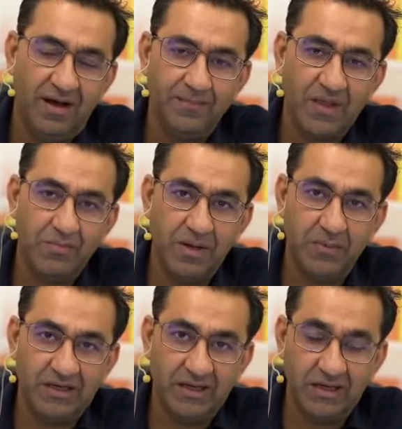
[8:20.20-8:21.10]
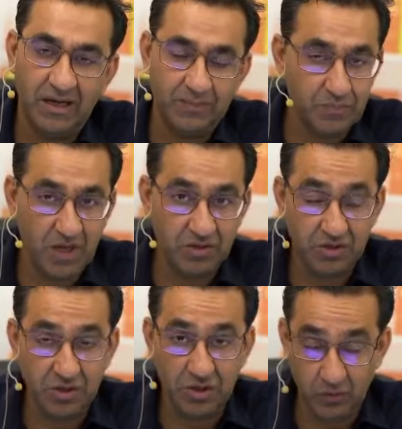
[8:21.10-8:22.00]
implementing the
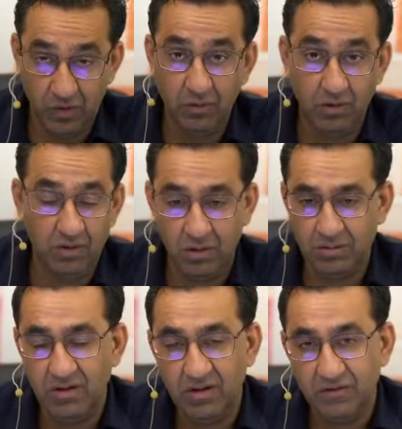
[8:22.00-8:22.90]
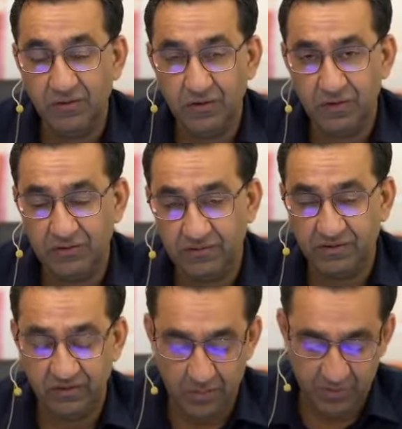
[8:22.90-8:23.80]
journey view or the first phase of
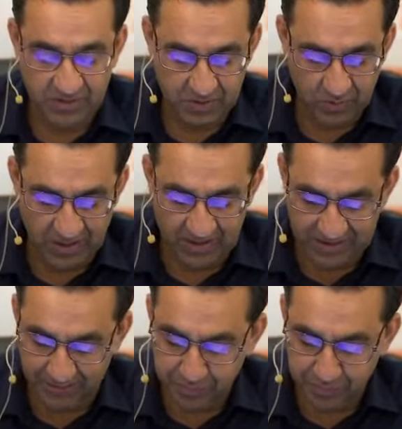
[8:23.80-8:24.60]
SuccessCompass, as we really say.